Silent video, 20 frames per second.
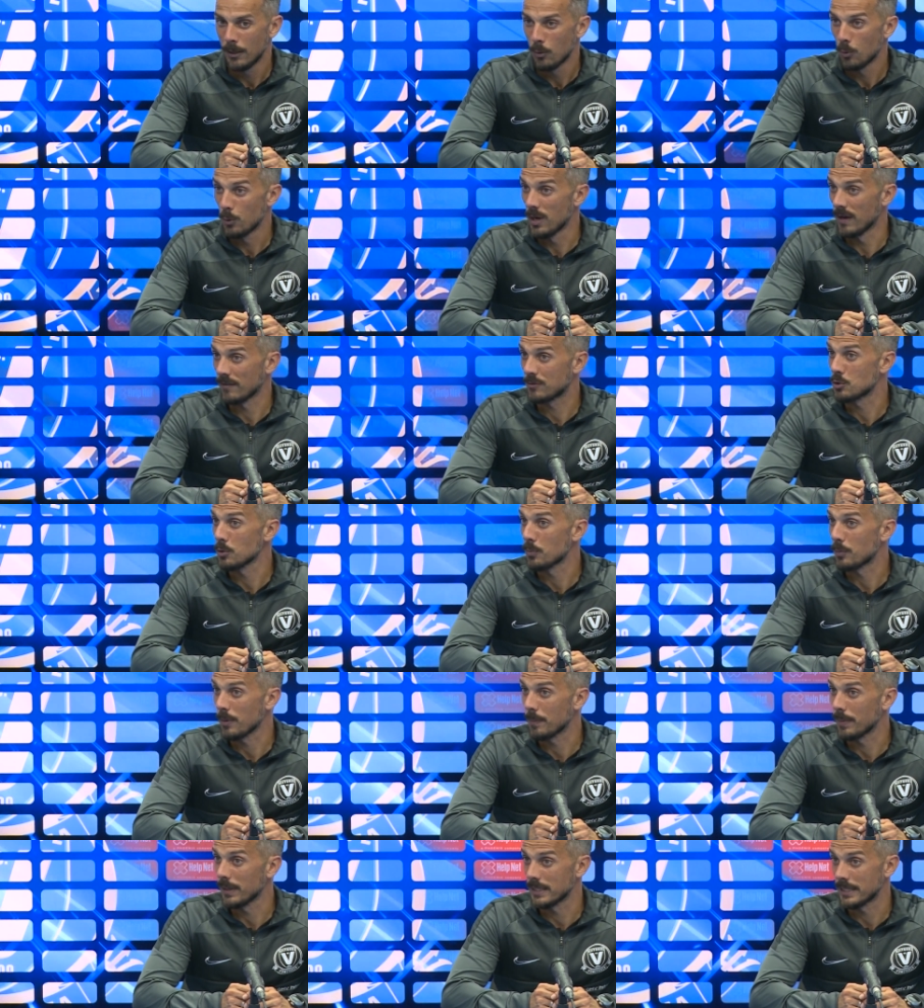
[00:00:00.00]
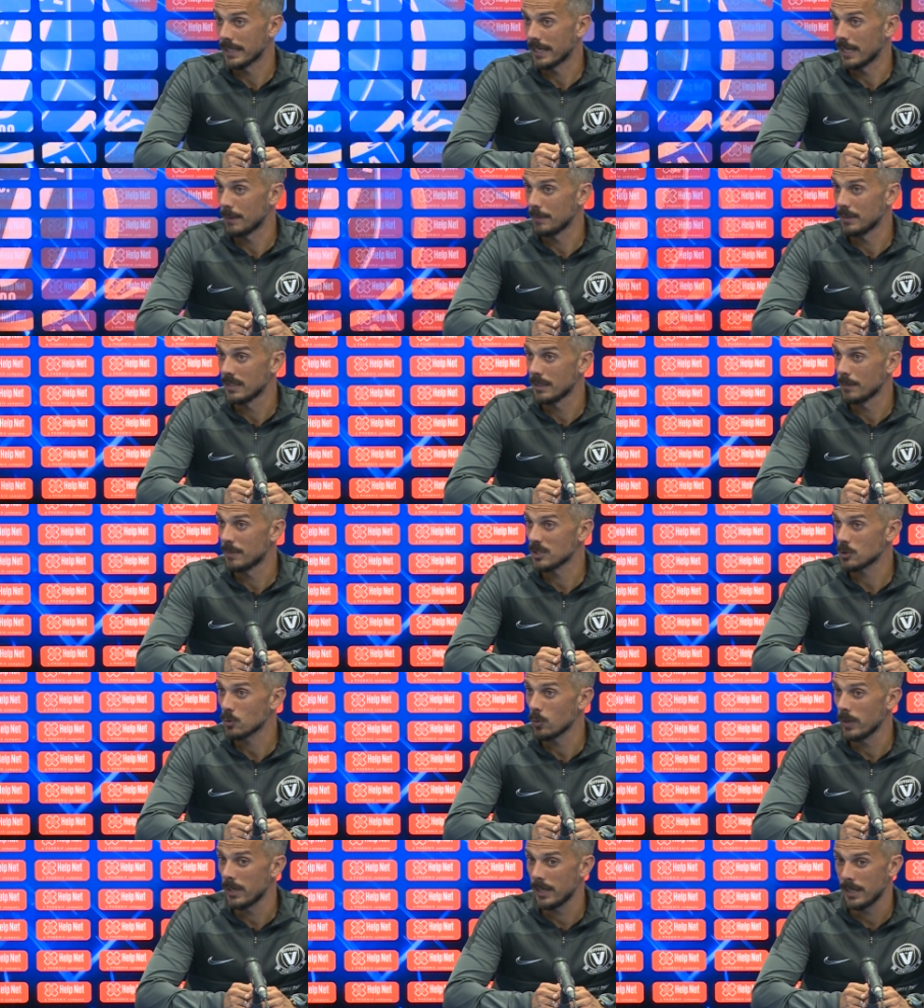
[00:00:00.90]
We have to prepare the game in the
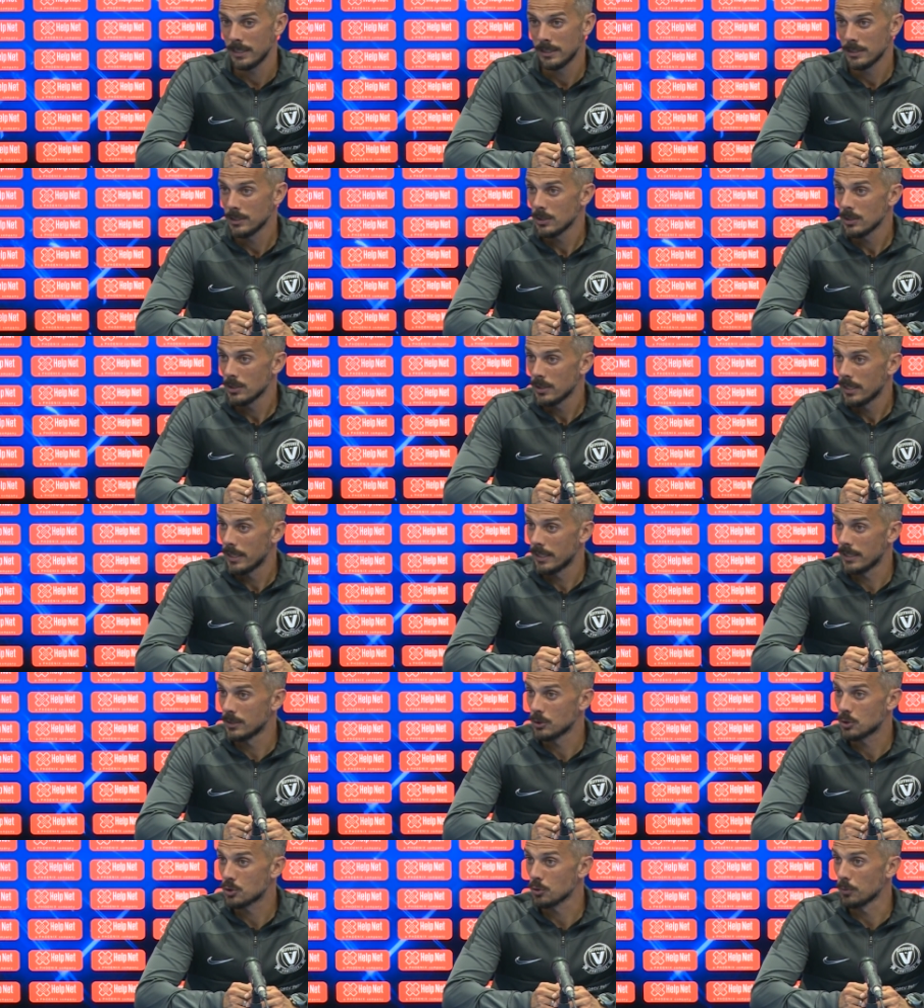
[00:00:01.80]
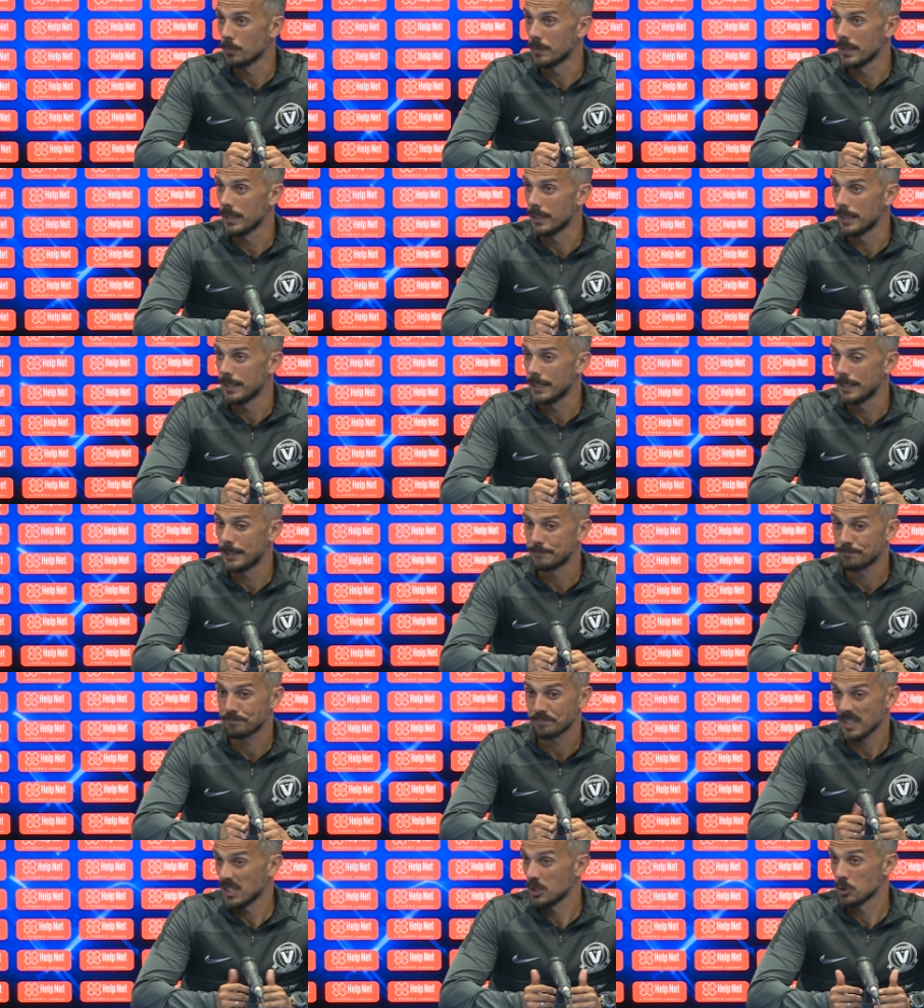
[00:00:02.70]
best way and to be
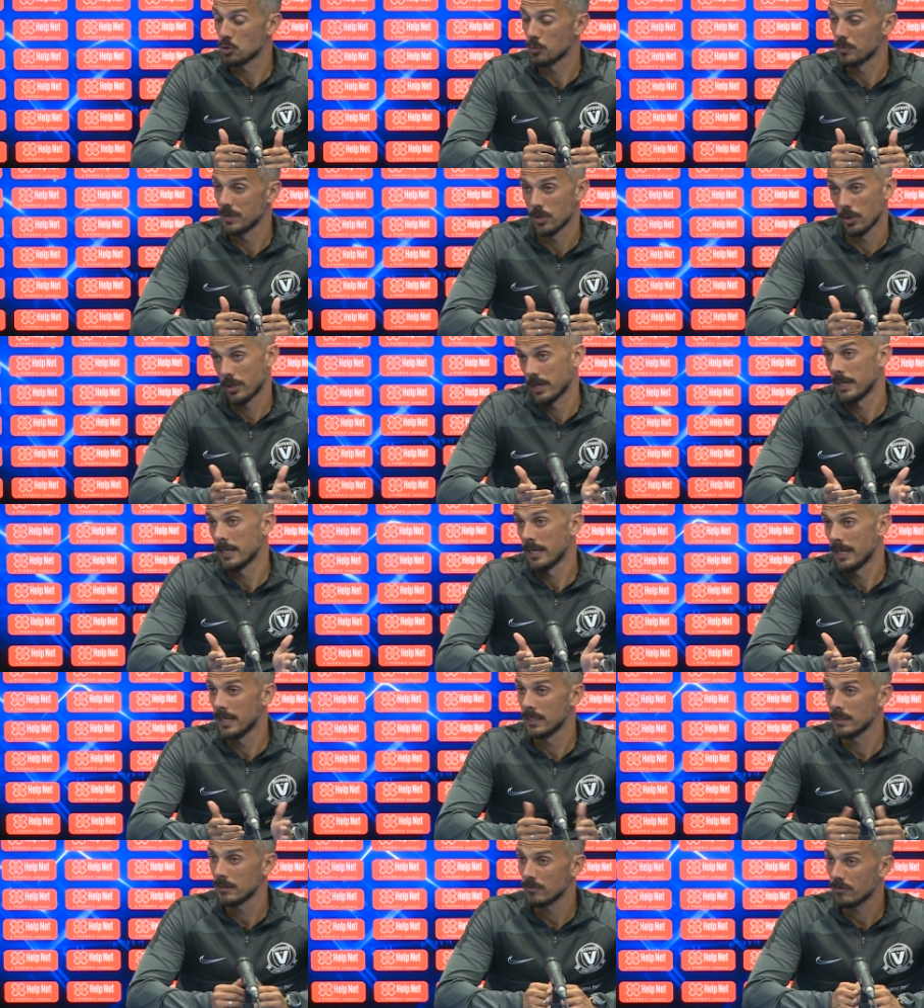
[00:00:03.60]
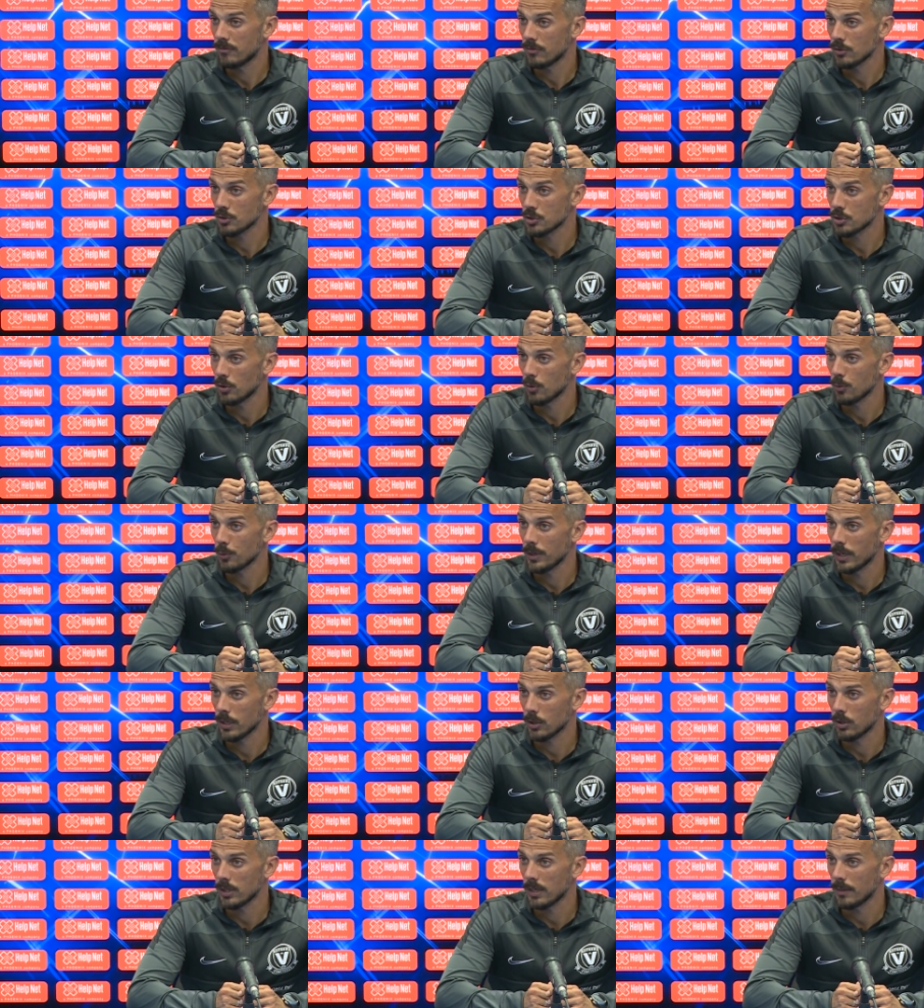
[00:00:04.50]
and to be okay. And for sure, we
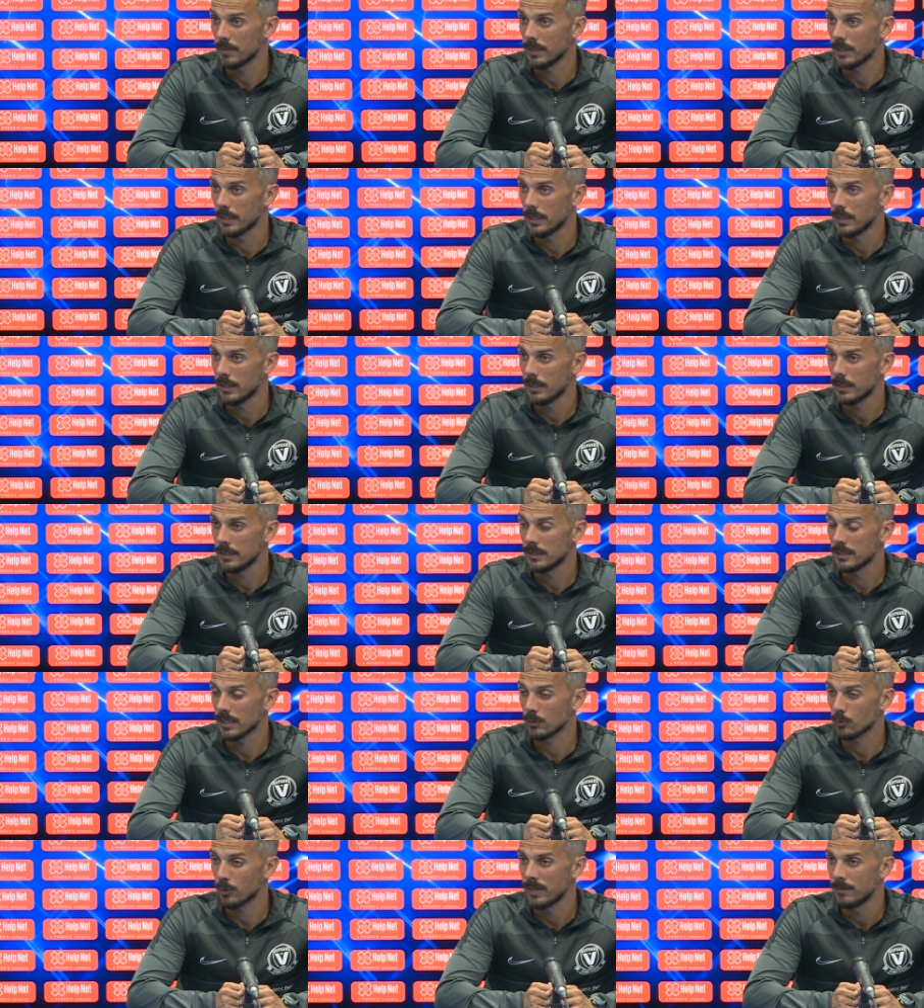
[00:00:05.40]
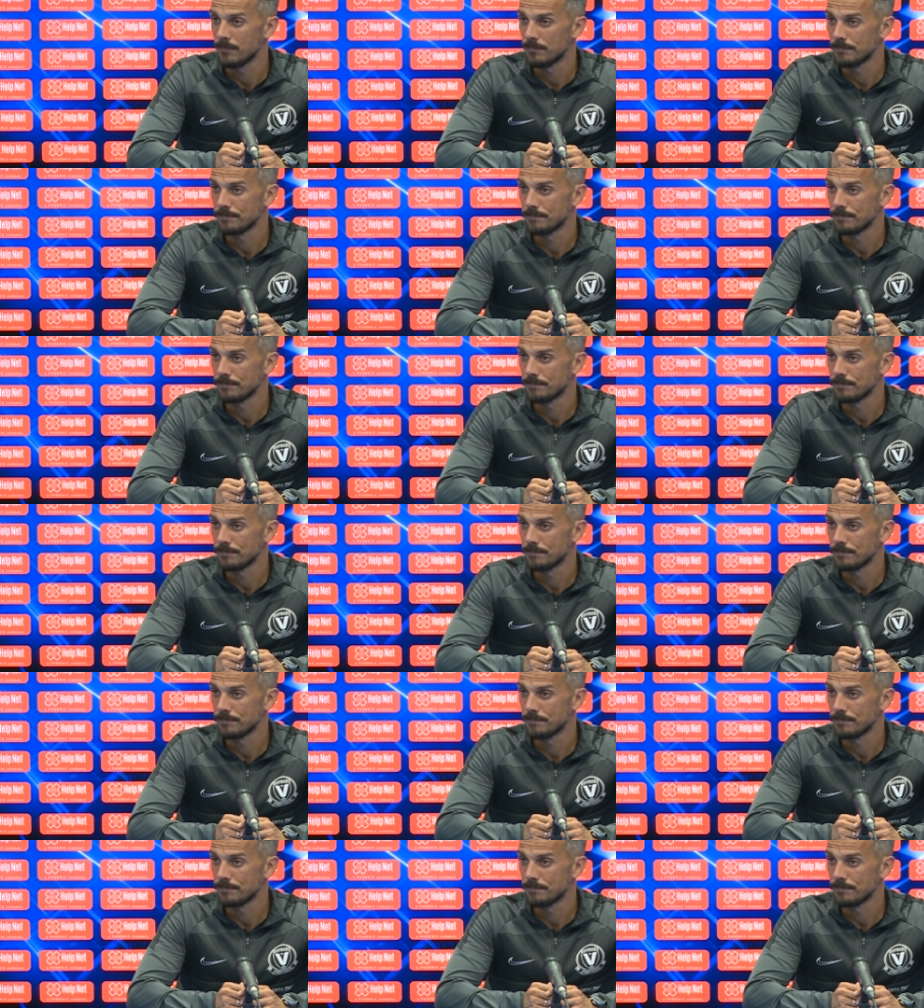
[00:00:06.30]
are gonna be in that way.